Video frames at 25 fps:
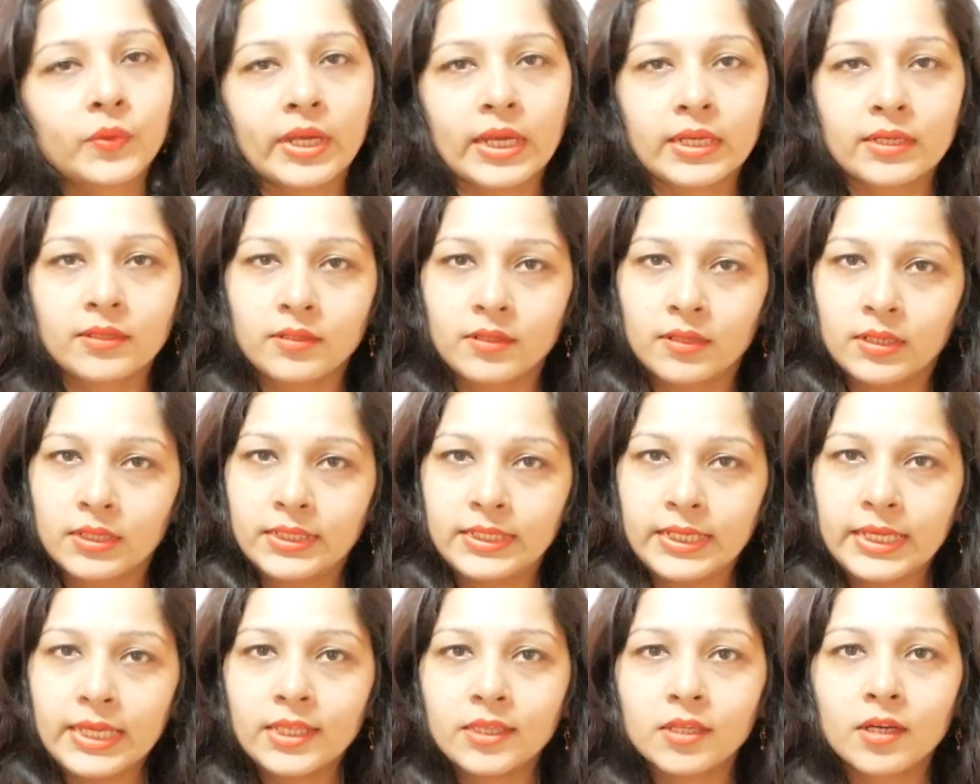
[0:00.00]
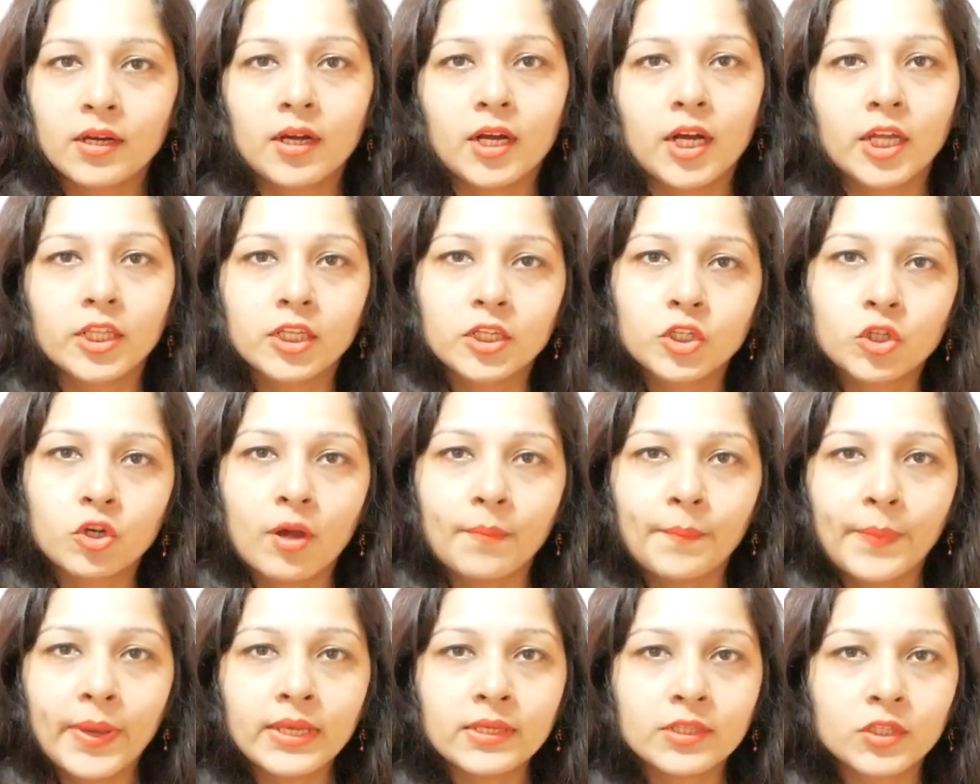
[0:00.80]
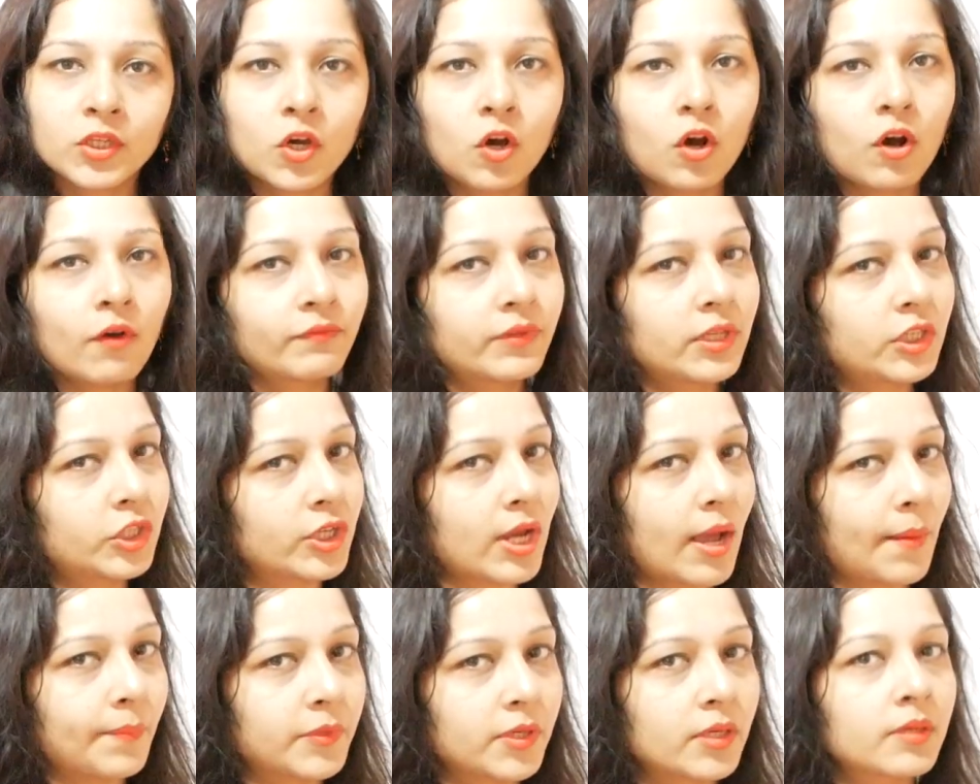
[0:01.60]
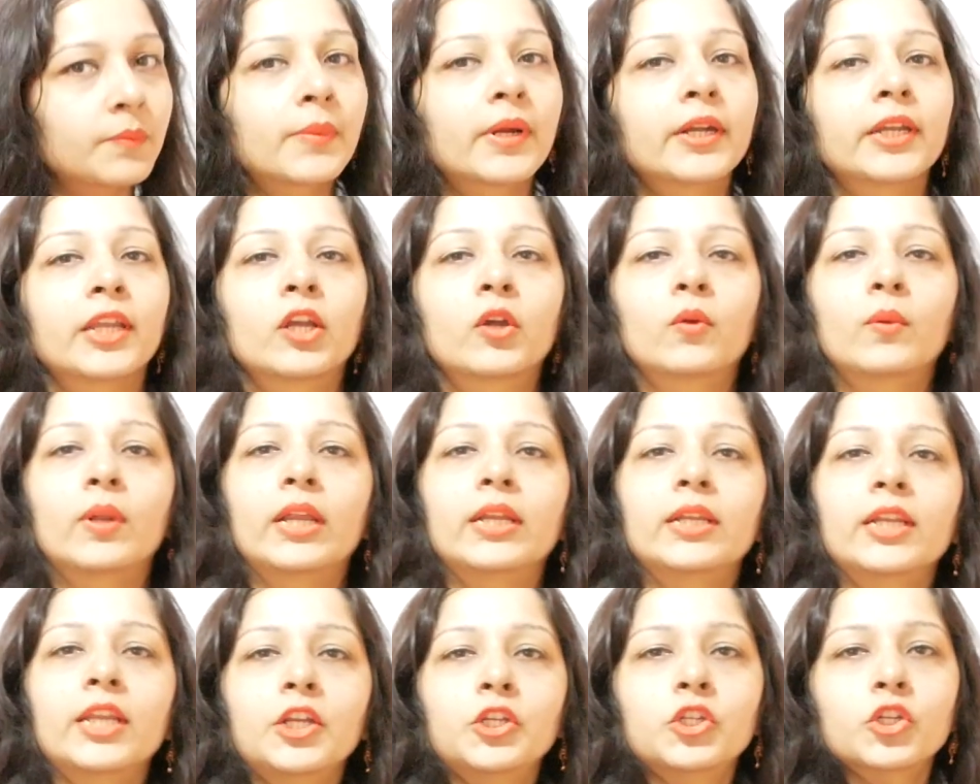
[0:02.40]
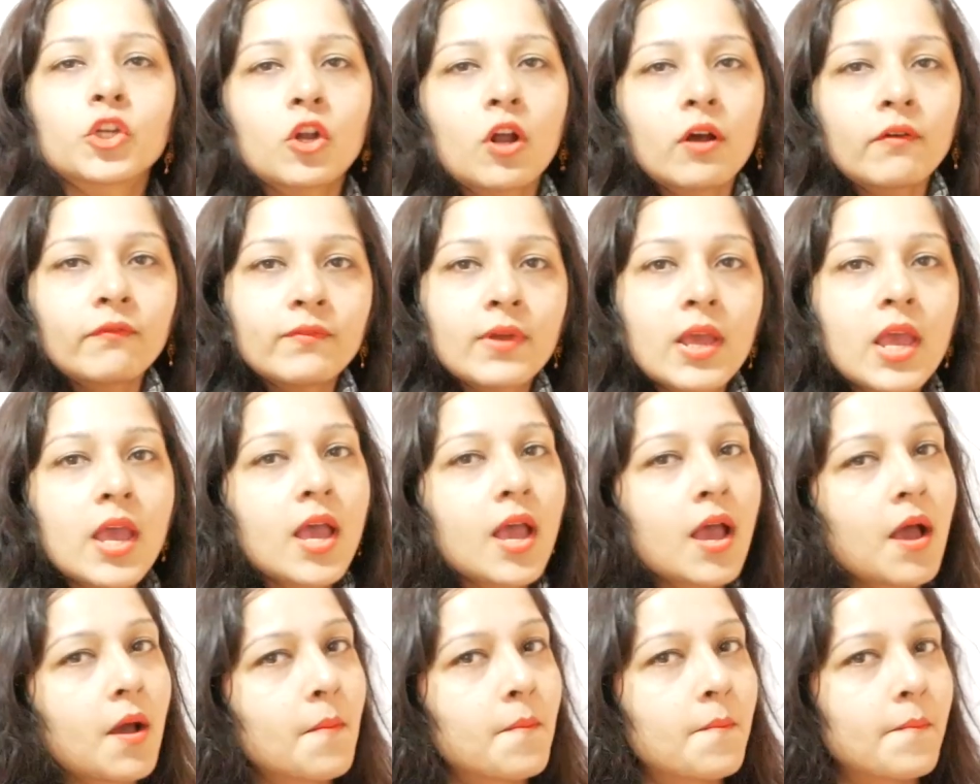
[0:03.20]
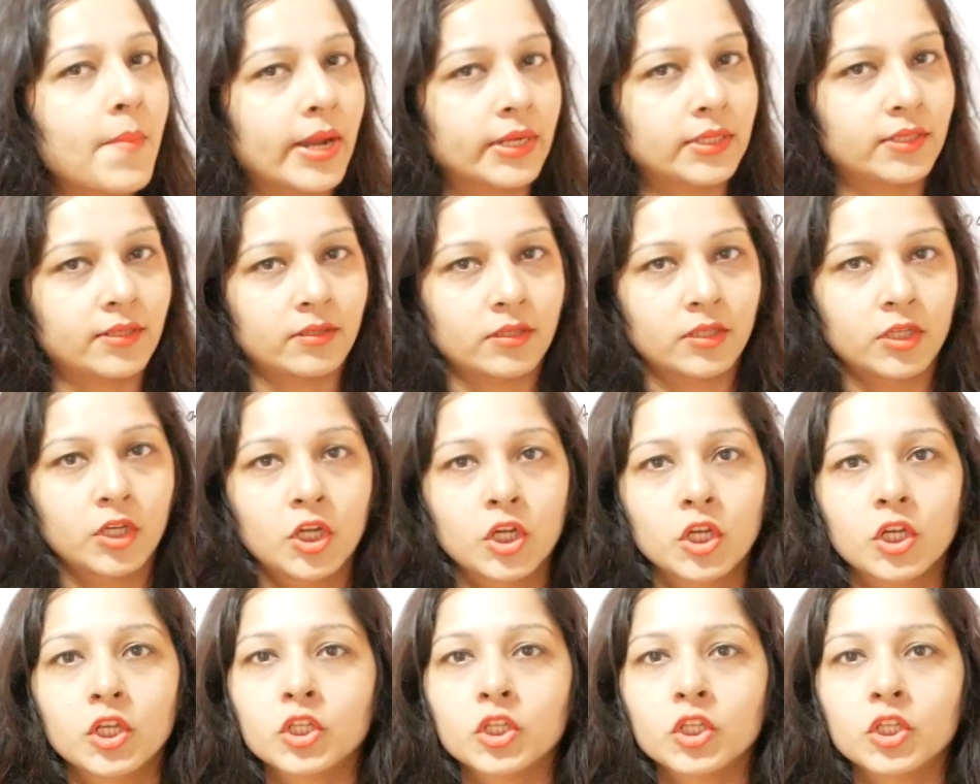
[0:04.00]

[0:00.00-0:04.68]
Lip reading: you can see the other topics of this chapter, particulate nature of matter.